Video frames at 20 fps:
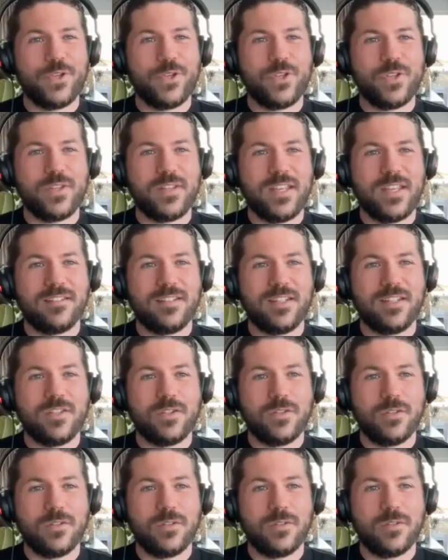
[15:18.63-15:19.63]
they say
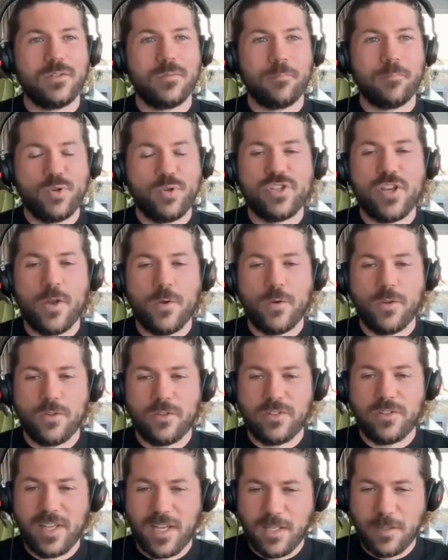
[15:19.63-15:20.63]
you push out your
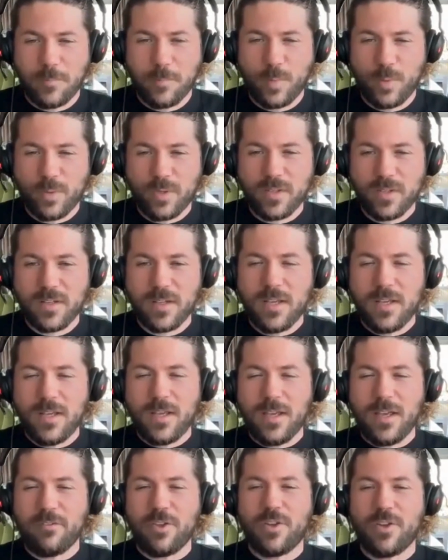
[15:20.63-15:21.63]
skateboard.
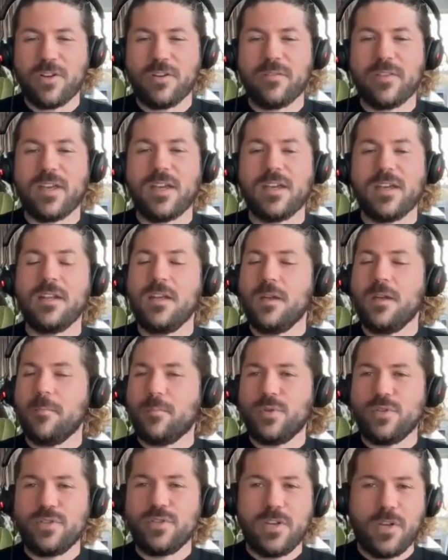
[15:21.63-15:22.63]
Have you heard of that?
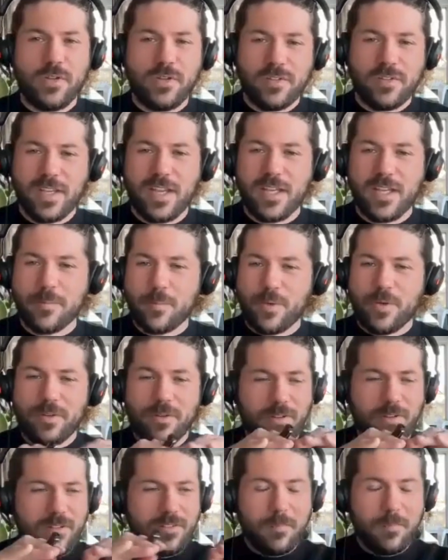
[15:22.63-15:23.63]
Push out your skateboard,
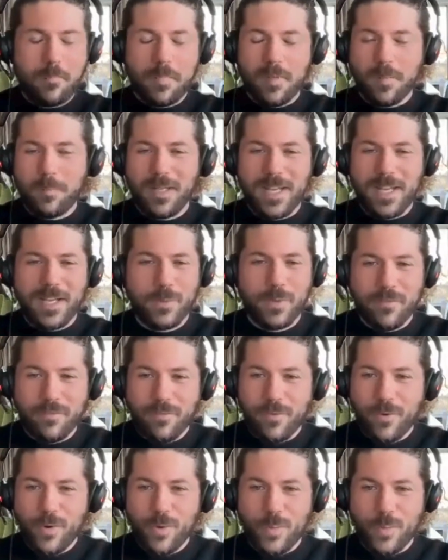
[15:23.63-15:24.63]
simple plank with
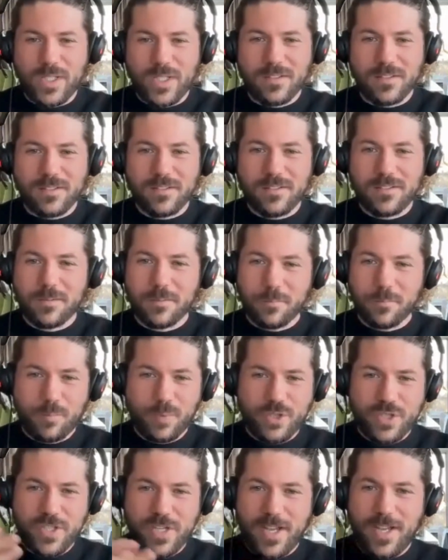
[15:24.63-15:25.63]
4 wheels,
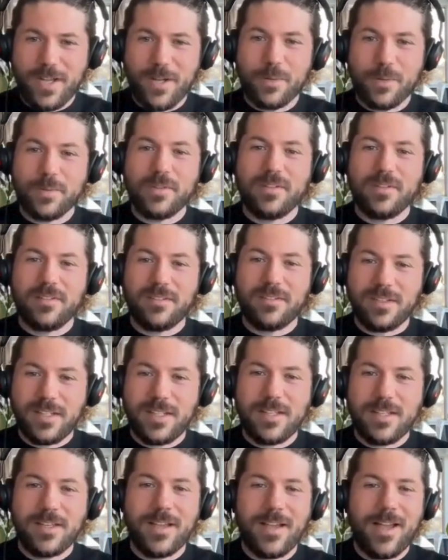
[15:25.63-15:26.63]
push it out,
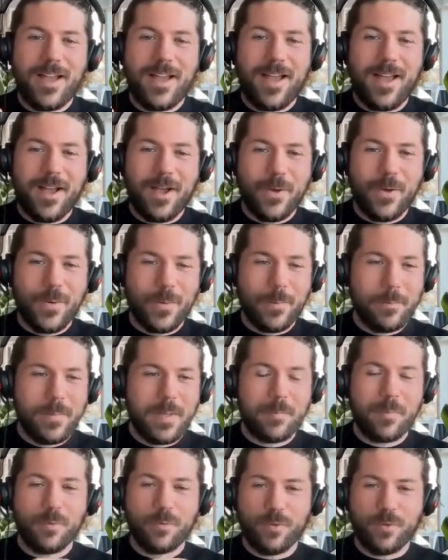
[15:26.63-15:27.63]
see how
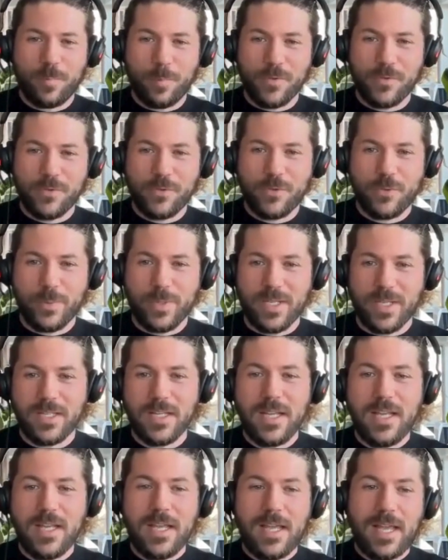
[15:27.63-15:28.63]
people respond to it,
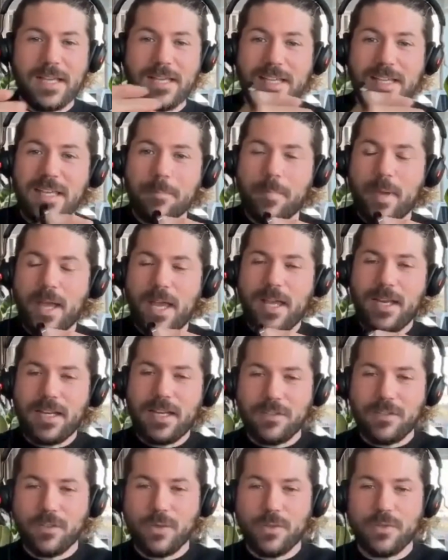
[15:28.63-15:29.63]
and keep
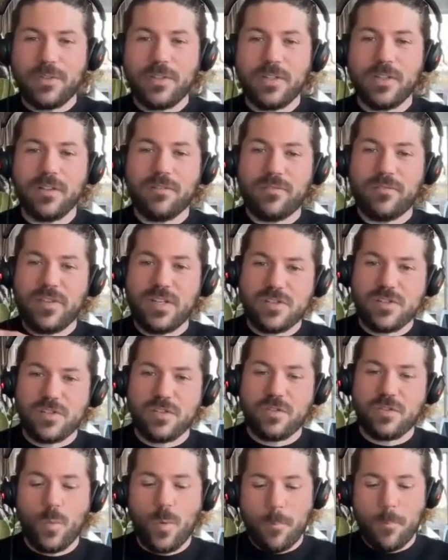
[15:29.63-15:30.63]
adding those little
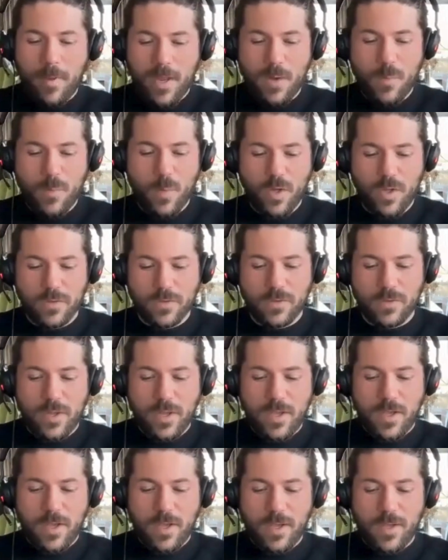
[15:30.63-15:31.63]
features one by one.
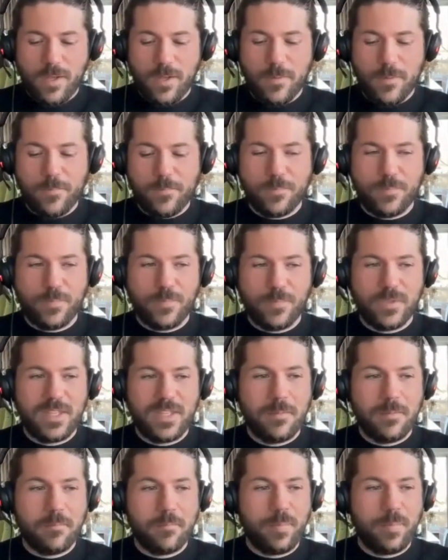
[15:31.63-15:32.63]

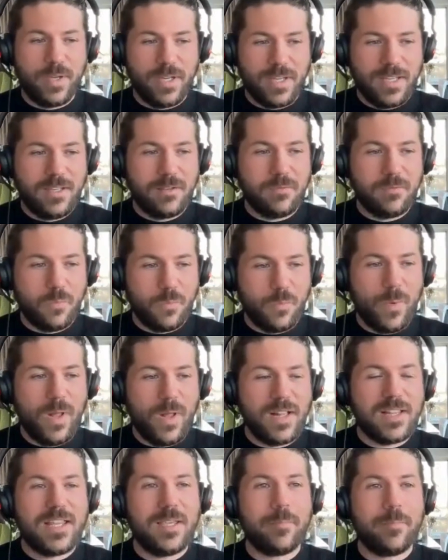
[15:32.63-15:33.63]
But while
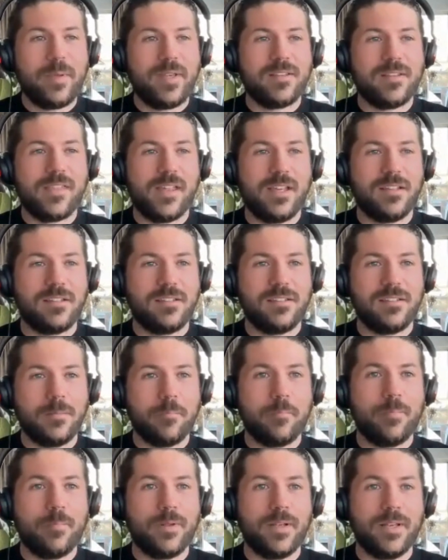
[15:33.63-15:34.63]
keeping things
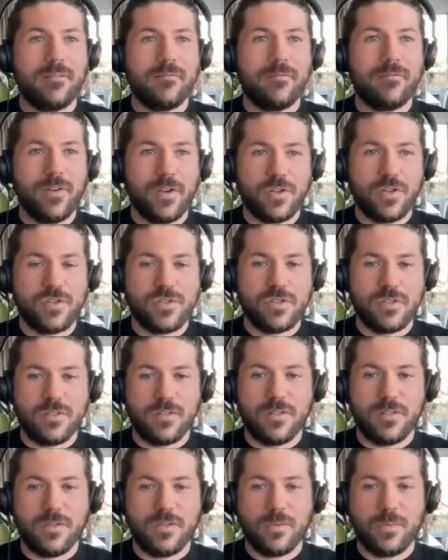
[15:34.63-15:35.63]
simple and
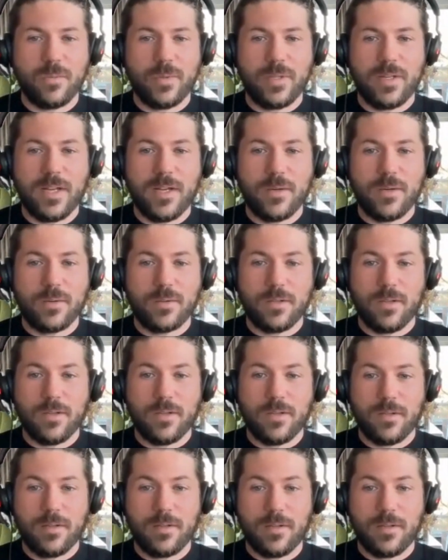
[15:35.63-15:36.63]
functional without
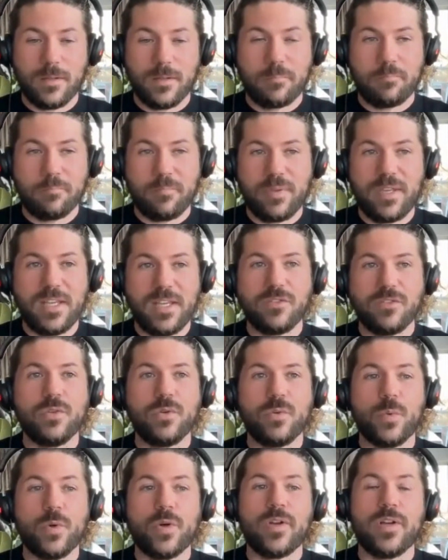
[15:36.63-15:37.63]
being too
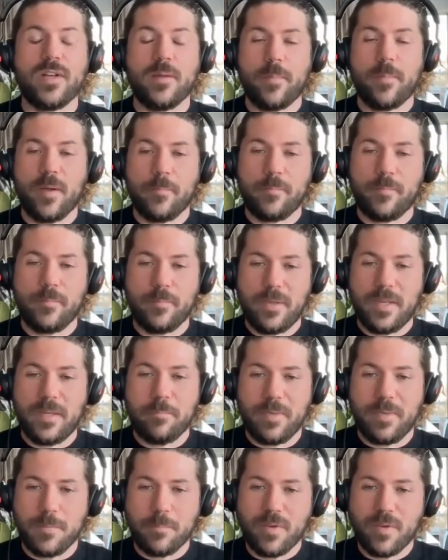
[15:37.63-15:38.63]
worried about it
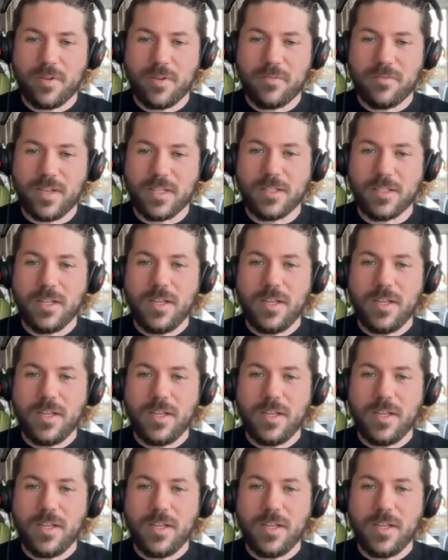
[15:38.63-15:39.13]
being perfect.